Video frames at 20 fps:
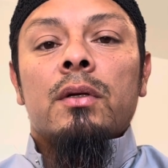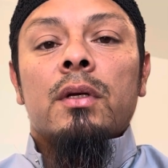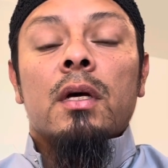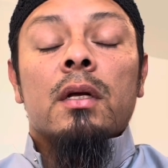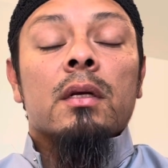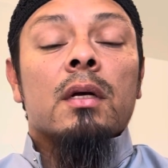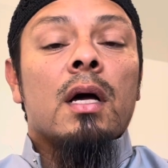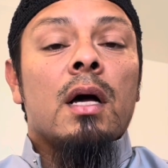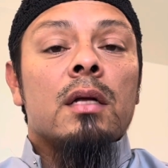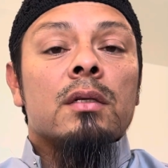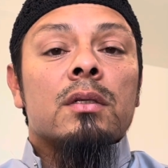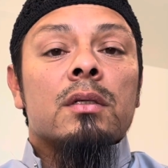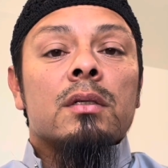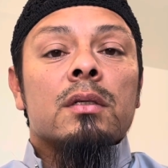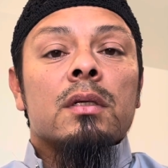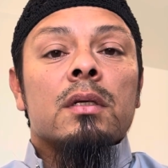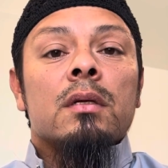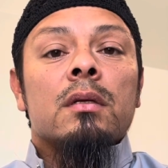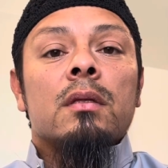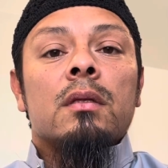
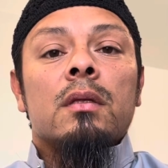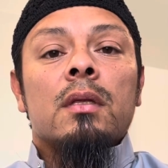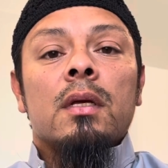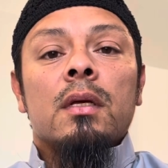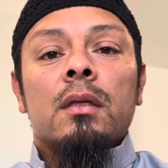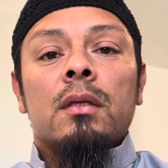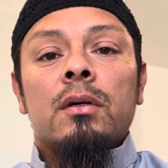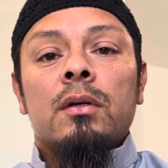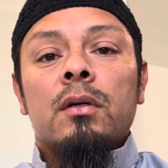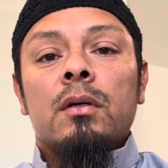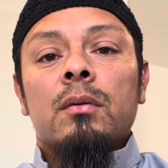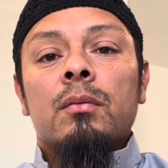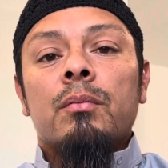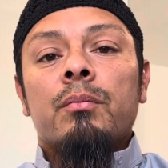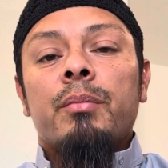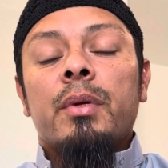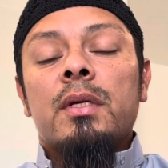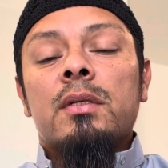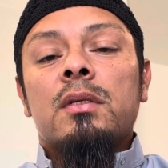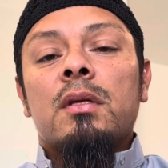unconsciously. They learn
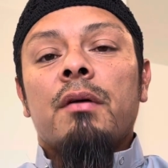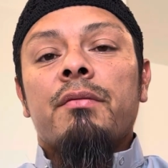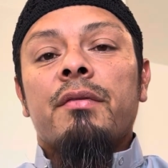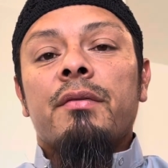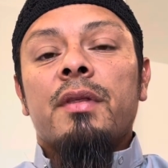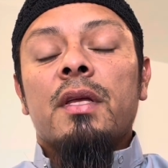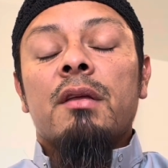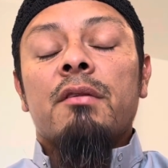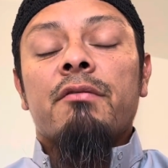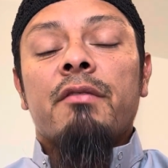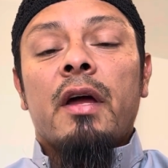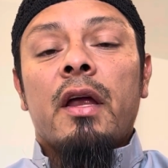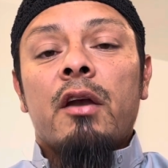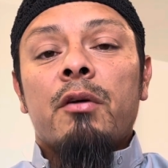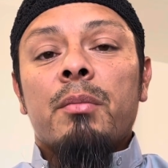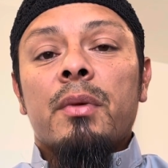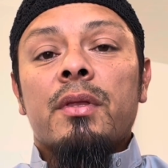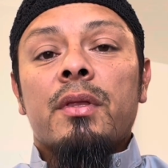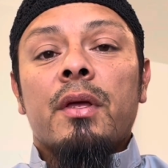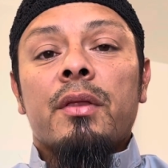based off of the
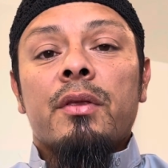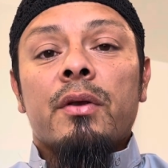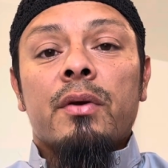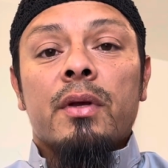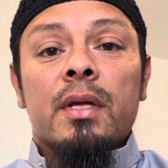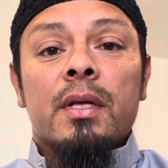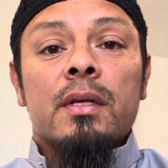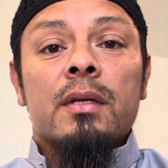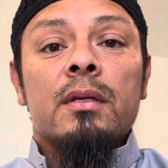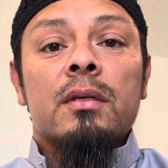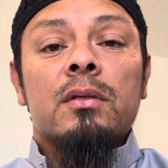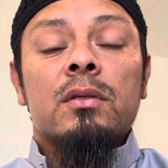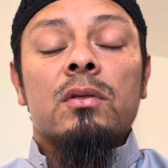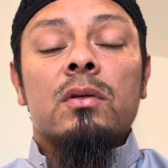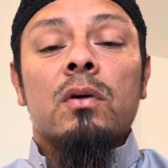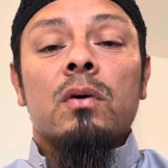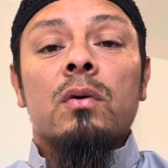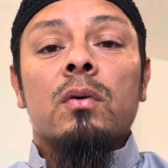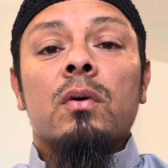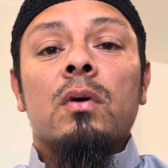environment that they're in.
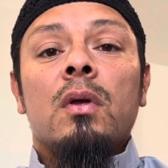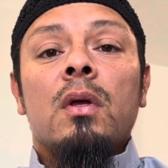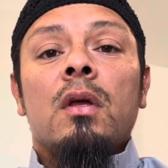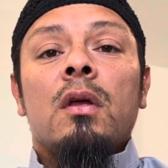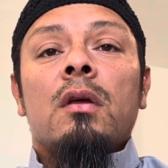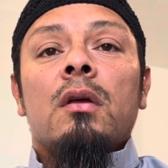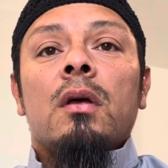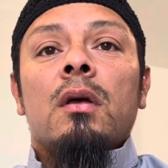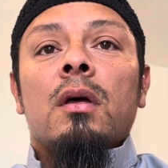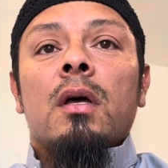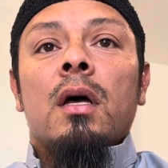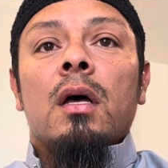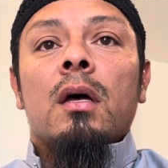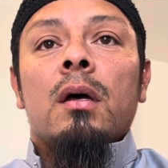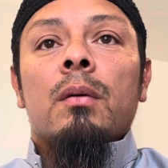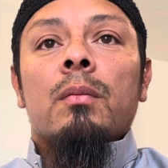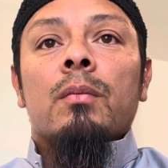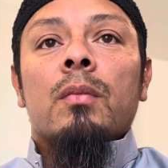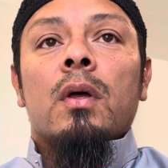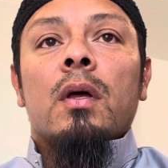So
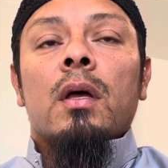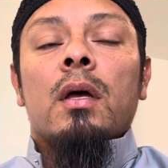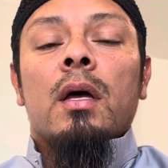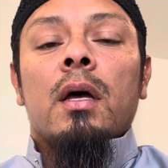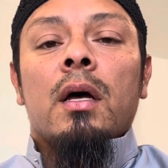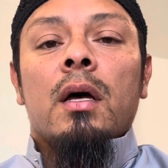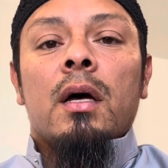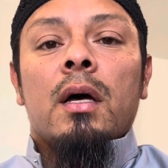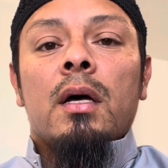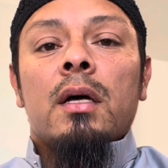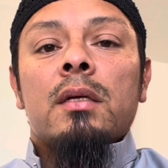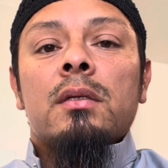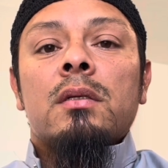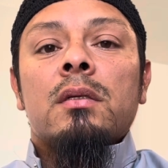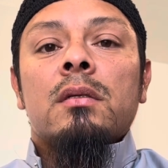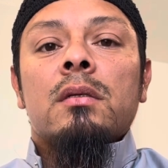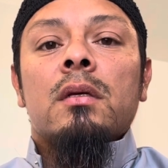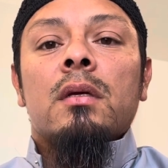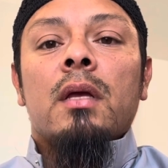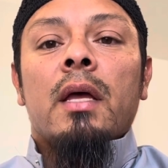um,
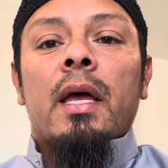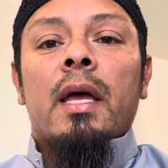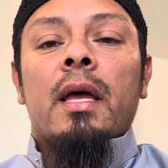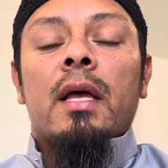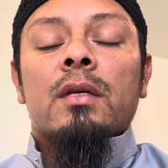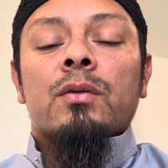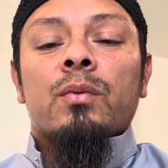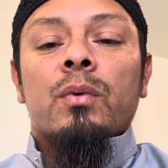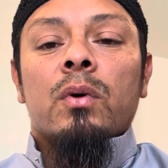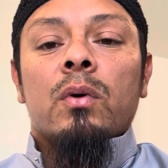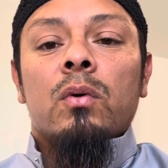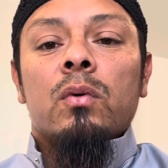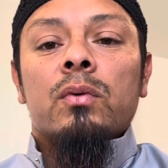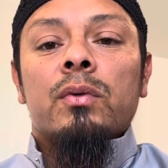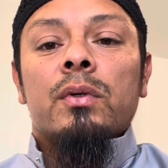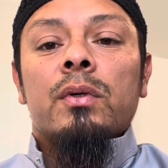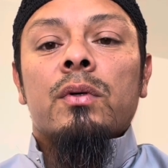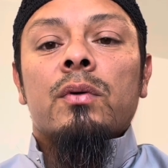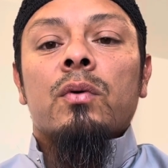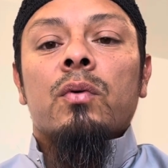us, as we're
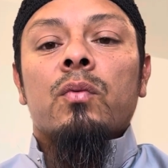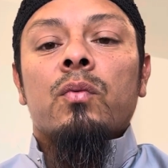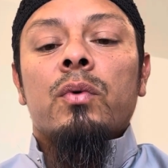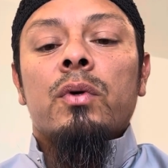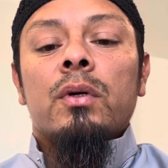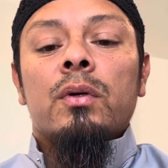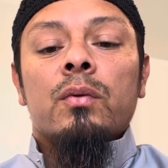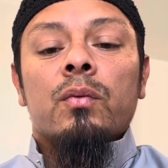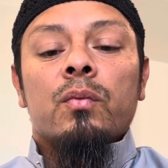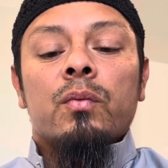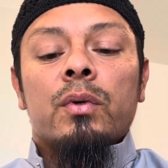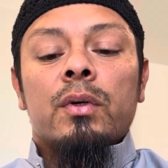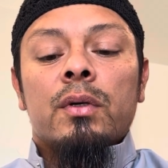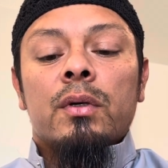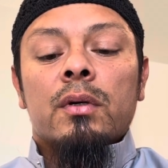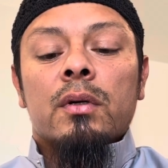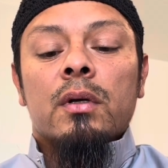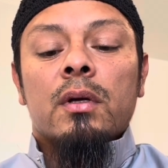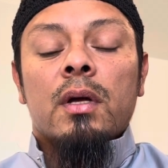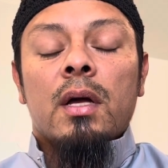older,
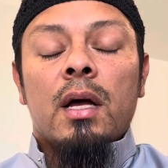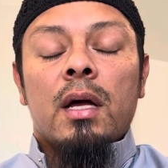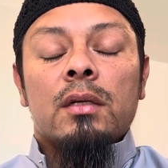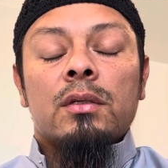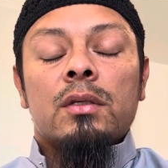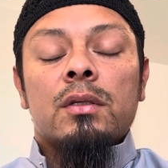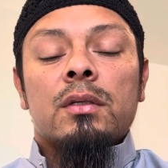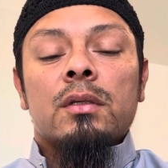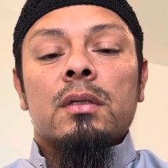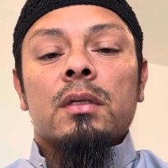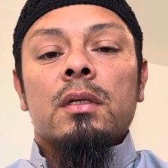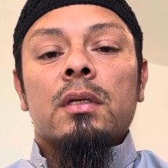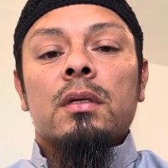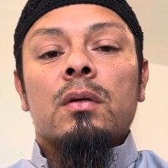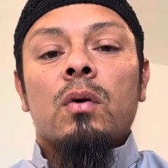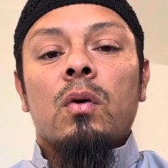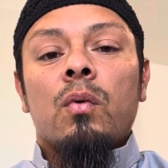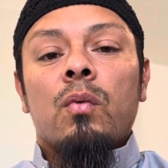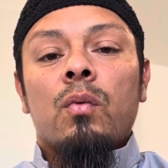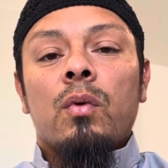we're consciously
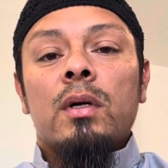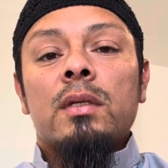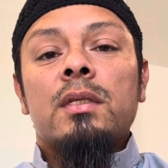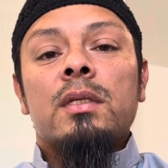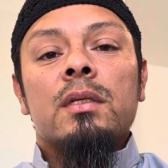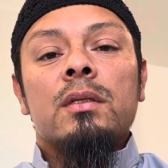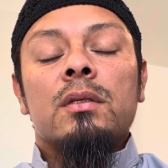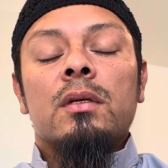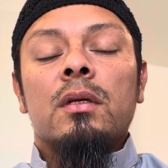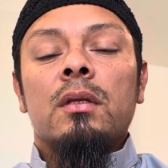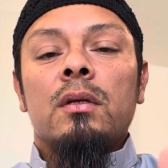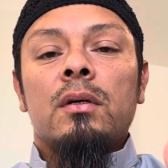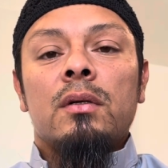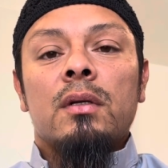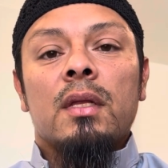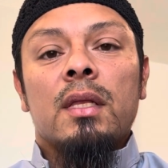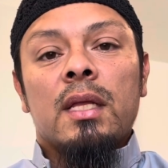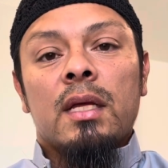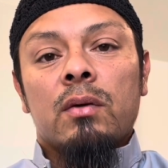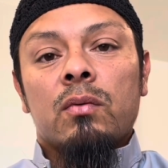wanting to learn
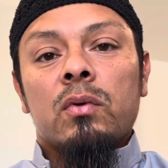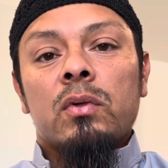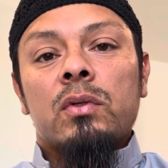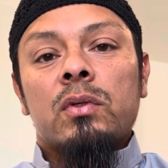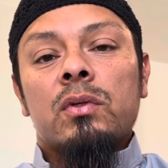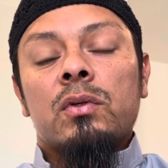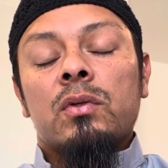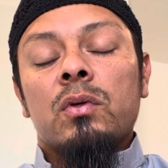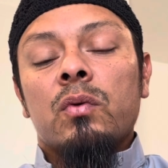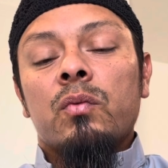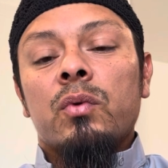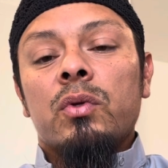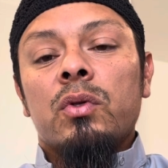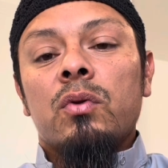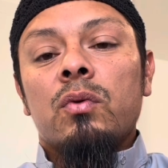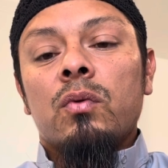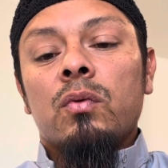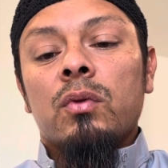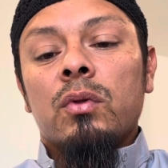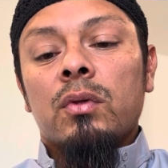the language. So when
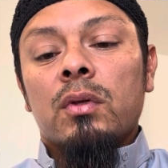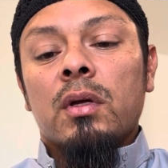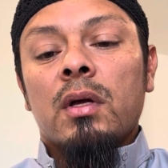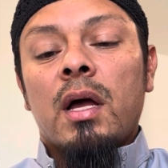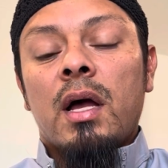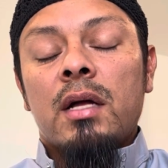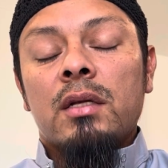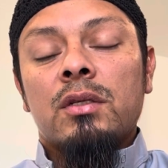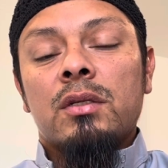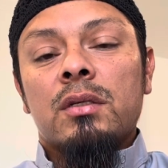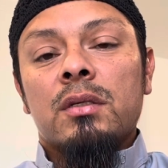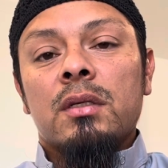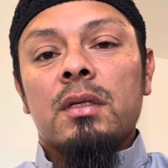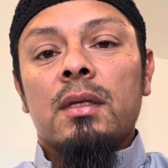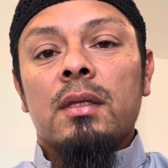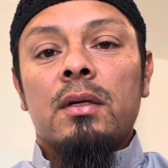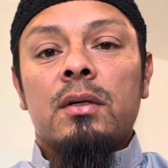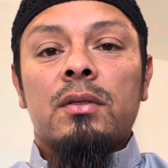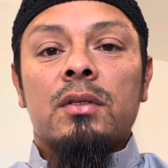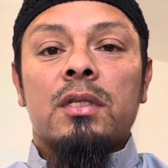you consciously
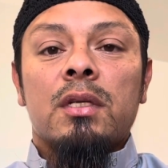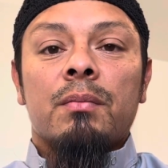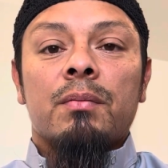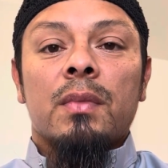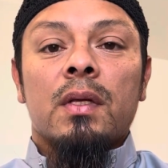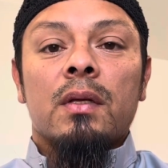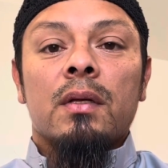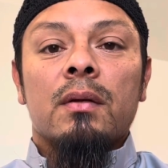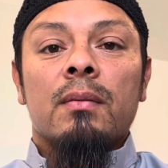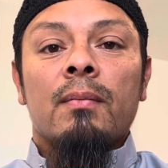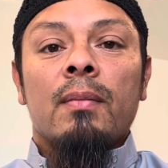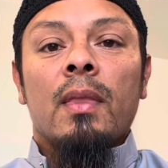learn something,